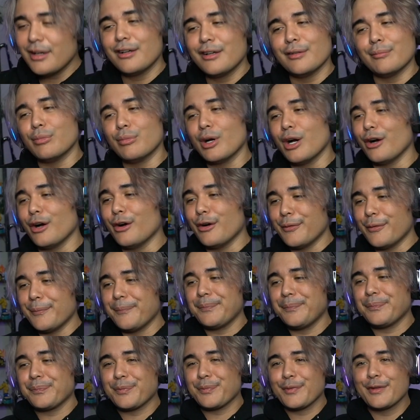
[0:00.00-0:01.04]
Bro,
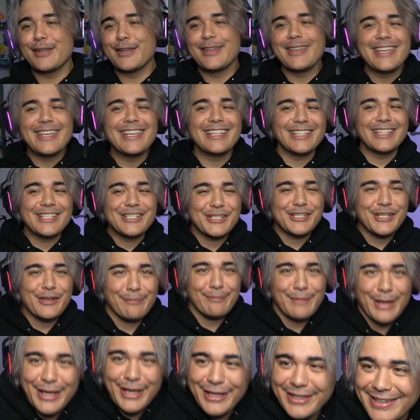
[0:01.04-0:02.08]
he legit
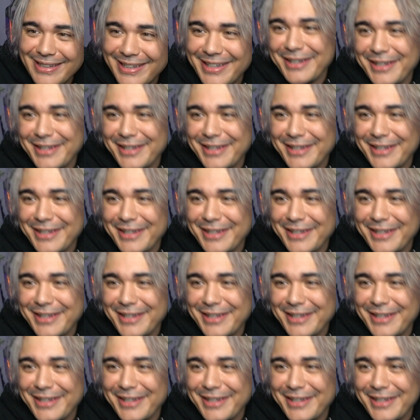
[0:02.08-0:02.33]
made